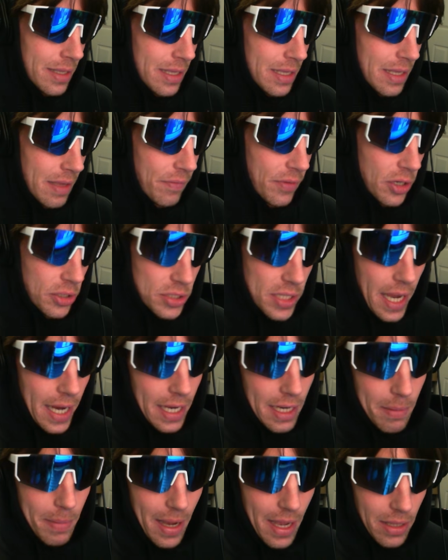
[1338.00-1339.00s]
if you're
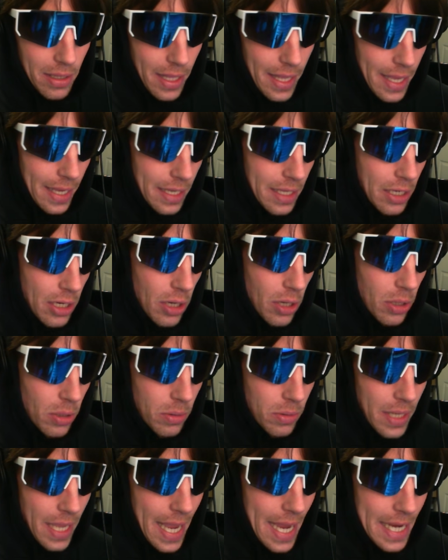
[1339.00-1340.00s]
talking about, like, you
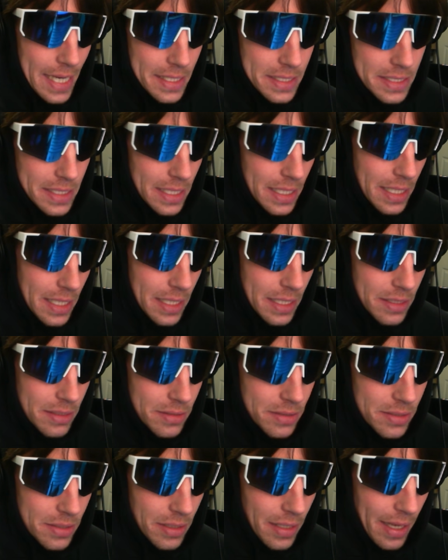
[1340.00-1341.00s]
know,
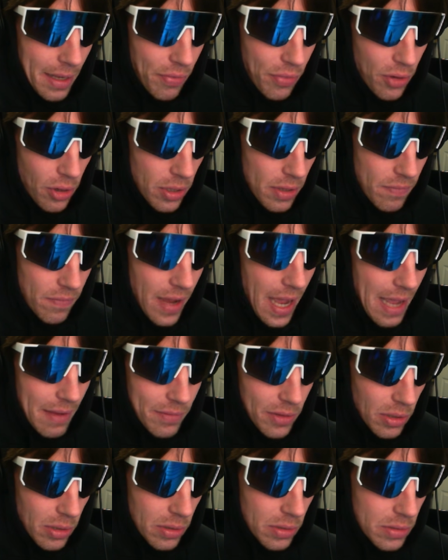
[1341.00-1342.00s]
18 to, like,
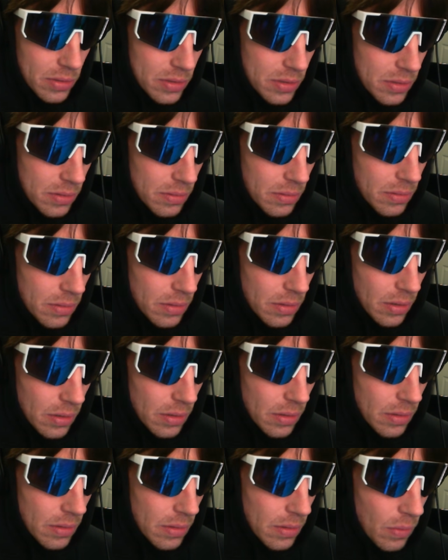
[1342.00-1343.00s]
35-year-old
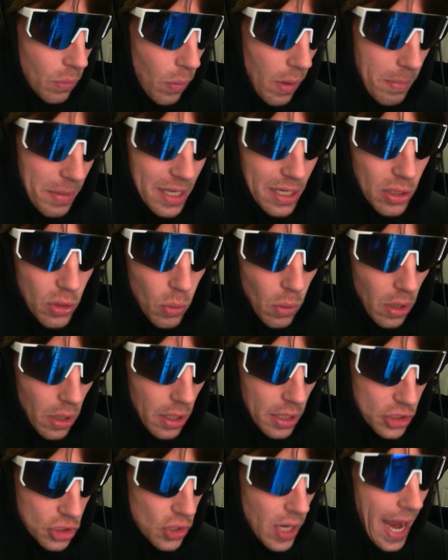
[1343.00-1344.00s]
women who are
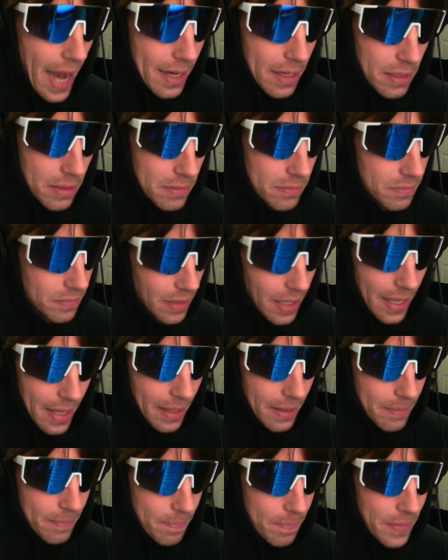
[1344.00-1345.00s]
attractive,
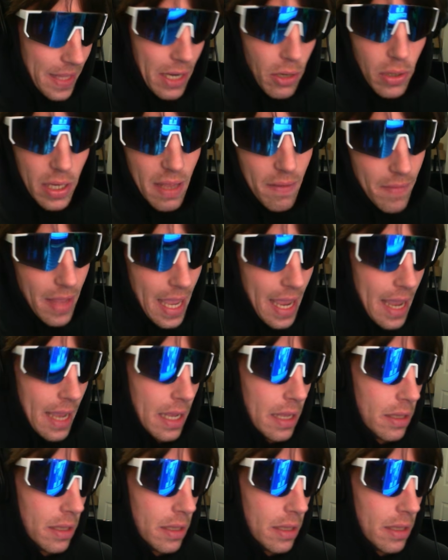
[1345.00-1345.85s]
like, they don't give a